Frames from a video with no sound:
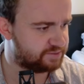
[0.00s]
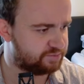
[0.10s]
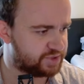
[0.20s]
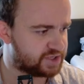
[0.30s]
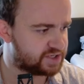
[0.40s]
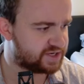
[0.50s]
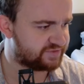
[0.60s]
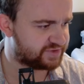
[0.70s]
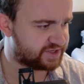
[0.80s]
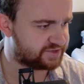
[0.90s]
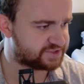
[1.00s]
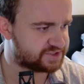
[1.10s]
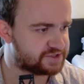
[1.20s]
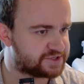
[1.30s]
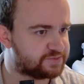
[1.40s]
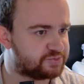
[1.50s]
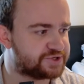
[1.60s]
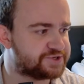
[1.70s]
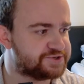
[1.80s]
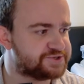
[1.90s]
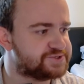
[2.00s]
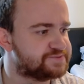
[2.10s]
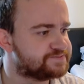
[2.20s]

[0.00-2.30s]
But everything else is looking pretty good.